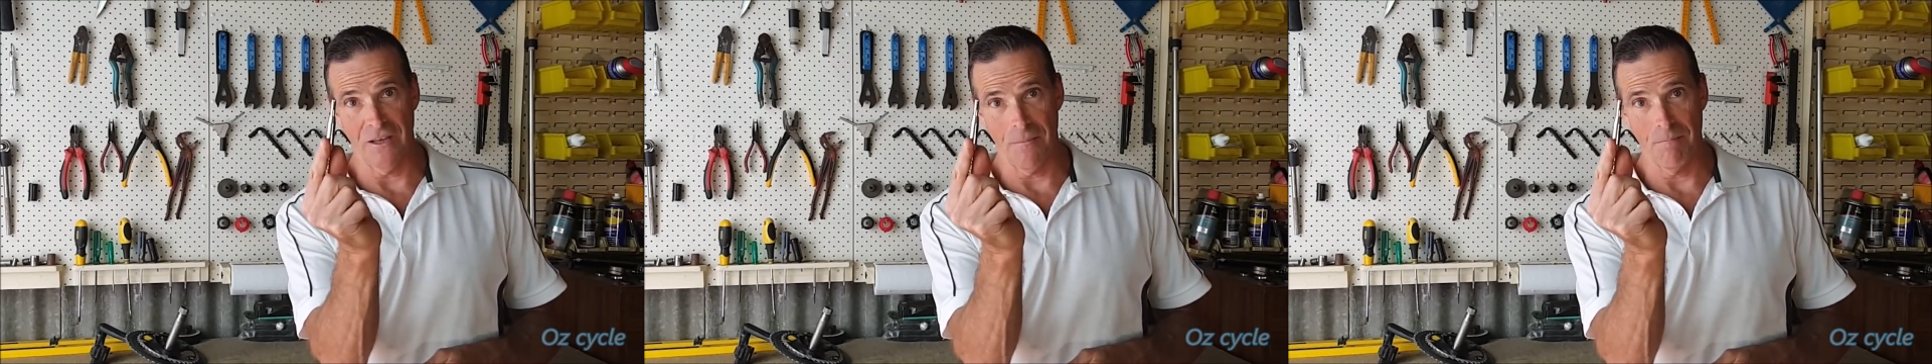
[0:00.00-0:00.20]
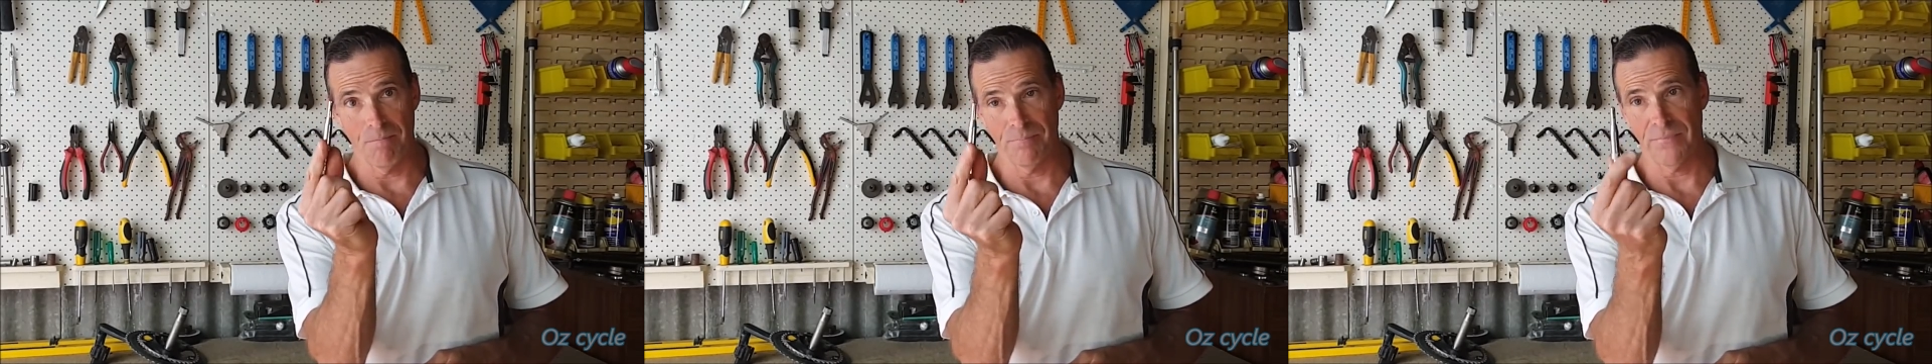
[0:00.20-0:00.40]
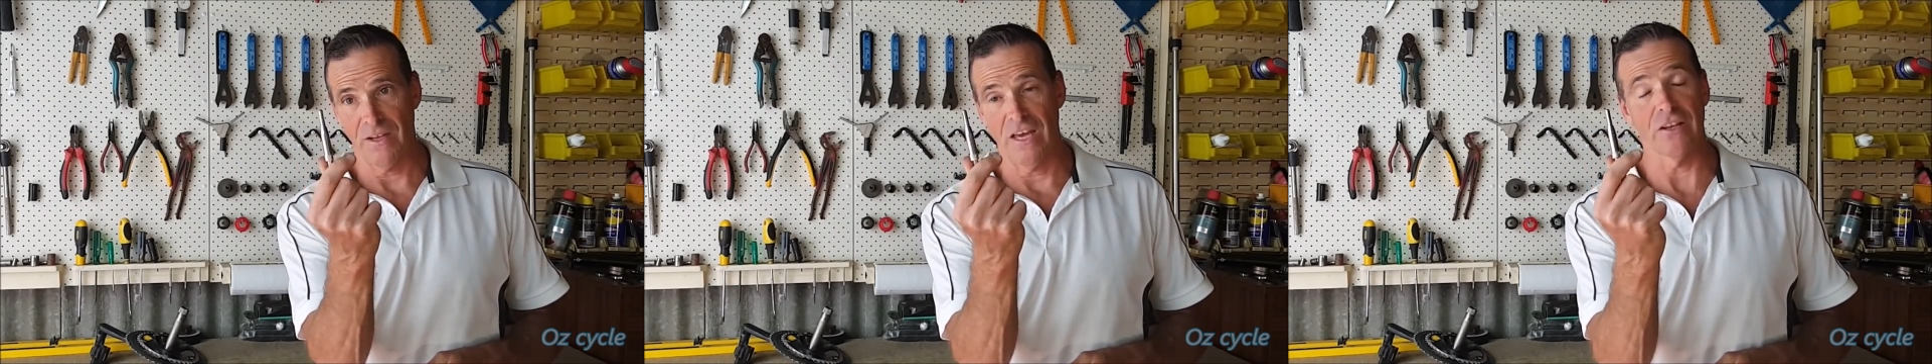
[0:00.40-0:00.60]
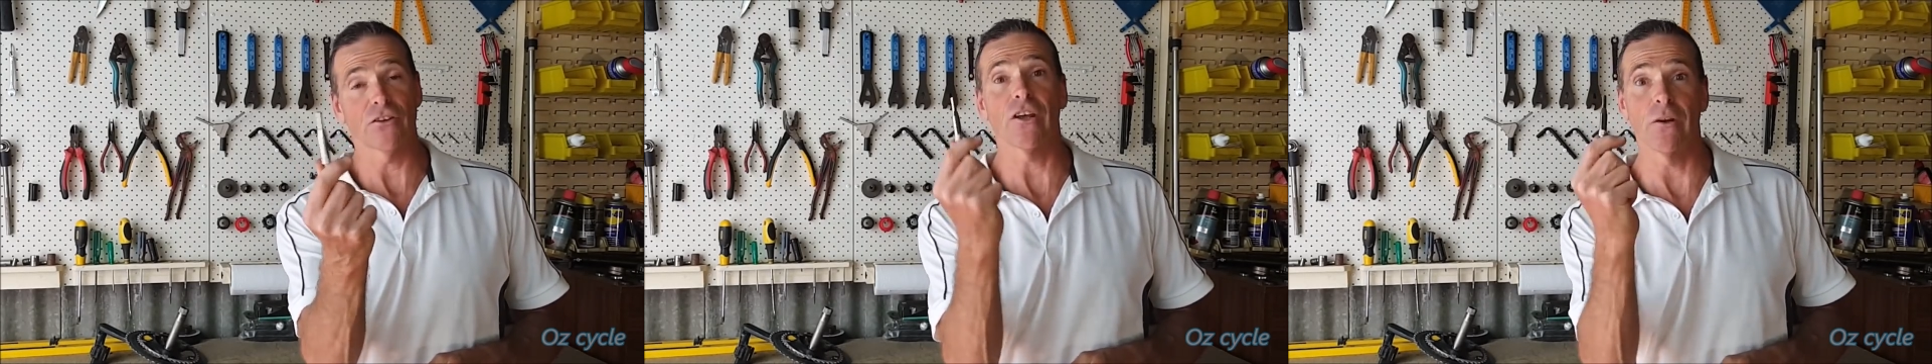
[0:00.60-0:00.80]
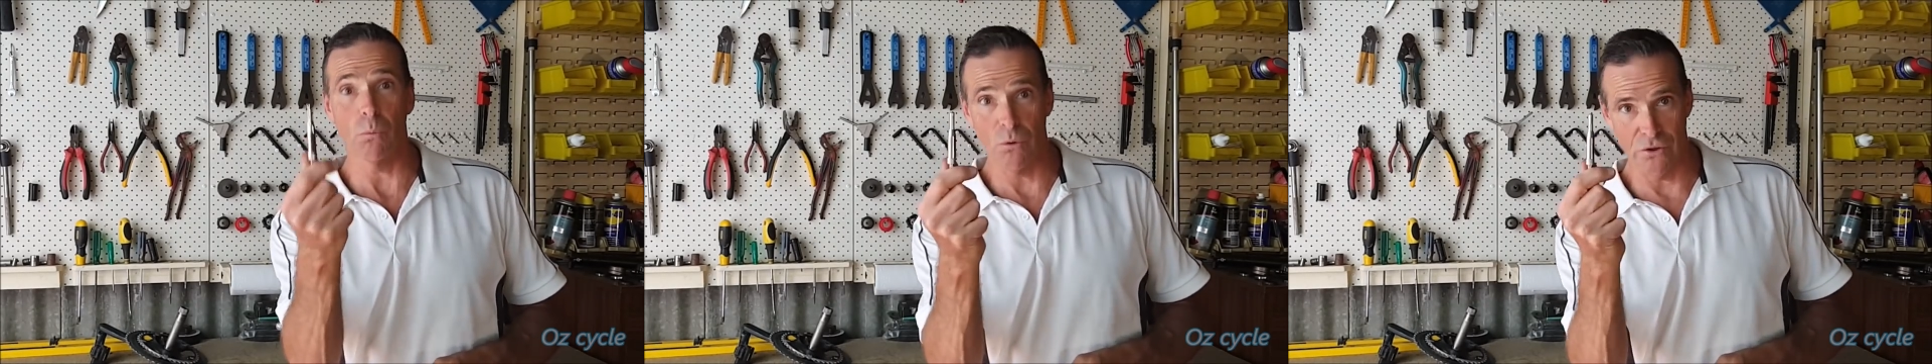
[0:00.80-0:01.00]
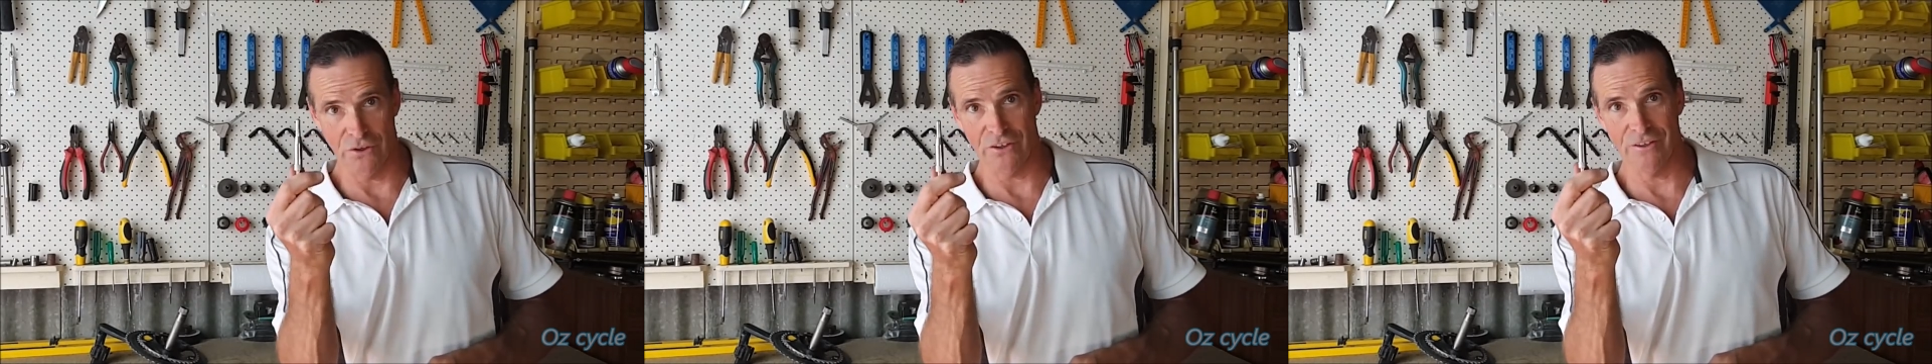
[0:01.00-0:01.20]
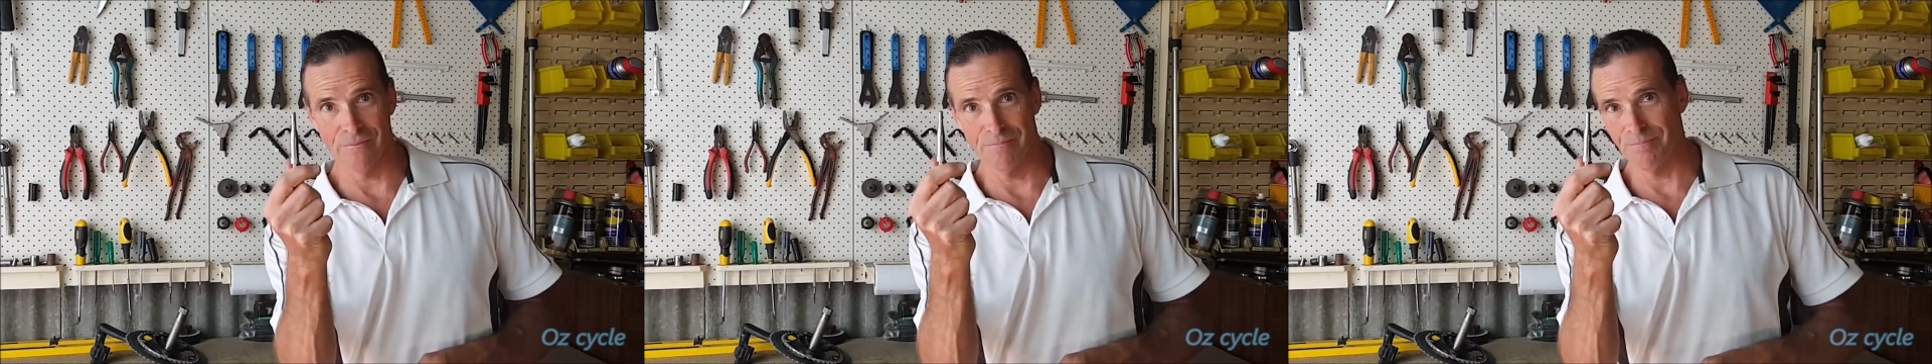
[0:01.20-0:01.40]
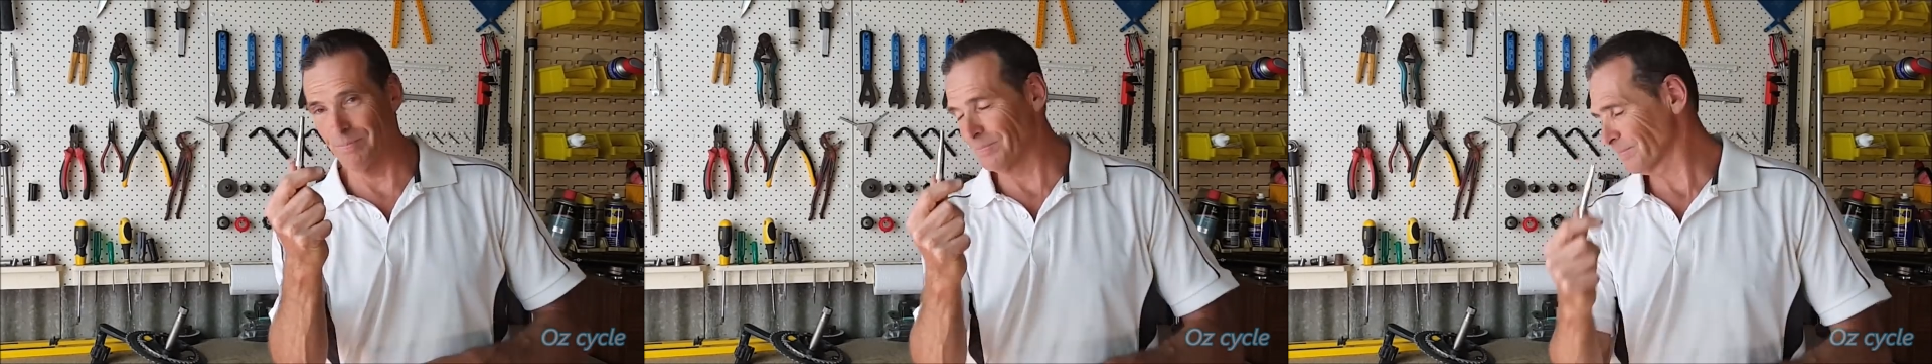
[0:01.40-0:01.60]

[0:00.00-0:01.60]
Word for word: there, and it's going to work.